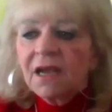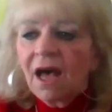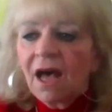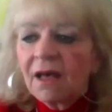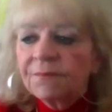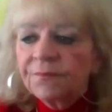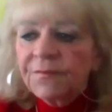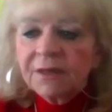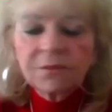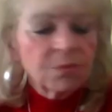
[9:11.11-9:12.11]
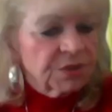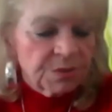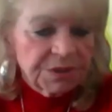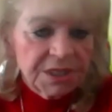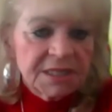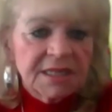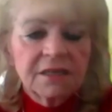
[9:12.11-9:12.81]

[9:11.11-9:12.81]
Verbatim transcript: um, and was released that